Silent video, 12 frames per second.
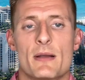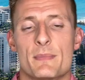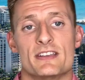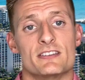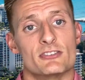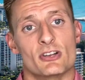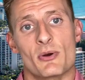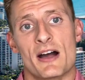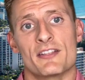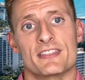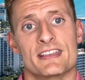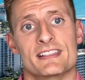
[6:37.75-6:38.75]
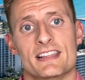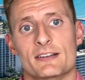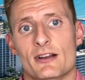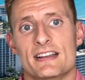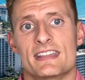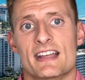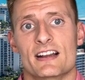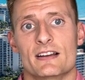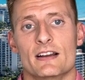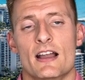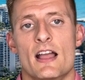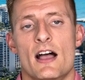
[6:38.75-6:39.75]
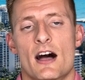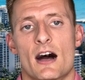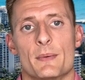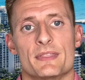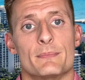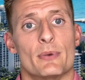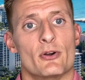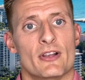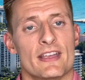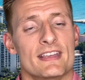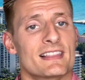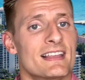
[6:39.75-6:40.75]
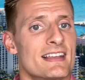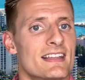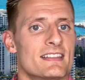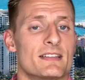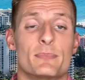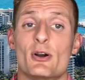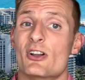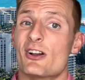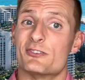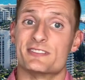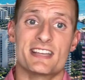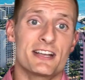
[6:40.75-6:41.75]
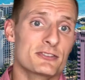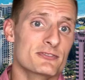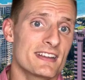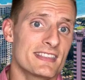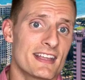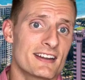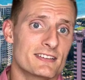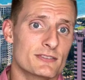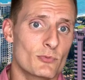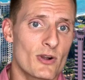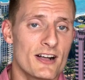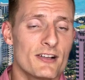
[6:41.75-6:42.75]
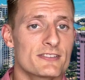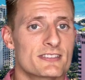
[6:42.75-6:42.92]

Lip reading: I mean, you can go out the inlet right there at the Boca Inlet, and the Boca Hotel's right there as well.